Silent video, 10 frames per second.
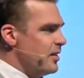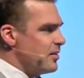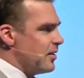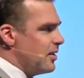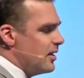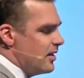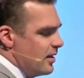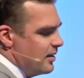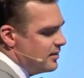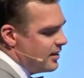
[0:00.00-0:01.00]
So the
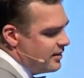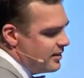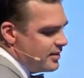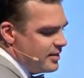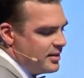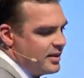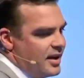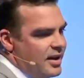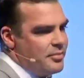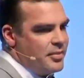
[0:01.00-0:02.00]
digital
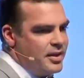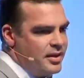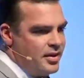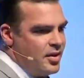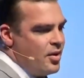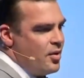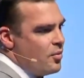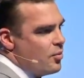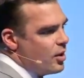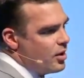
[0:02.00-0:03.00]

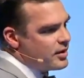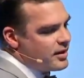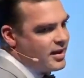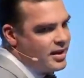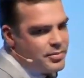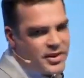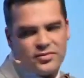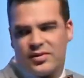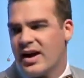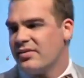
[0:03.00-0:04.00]
world is helping
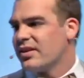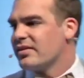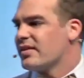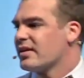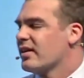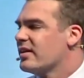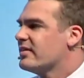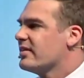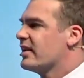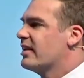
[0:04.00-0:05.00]
drive these
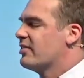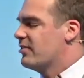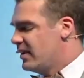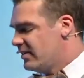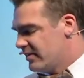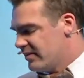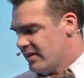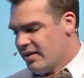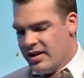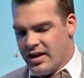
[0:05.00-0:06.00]
technologies and innovations,
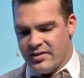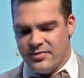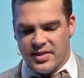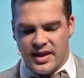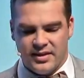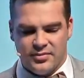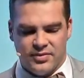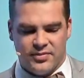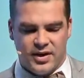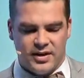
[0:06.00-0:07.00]
and for that
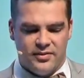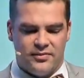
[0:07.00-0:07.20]
we've got a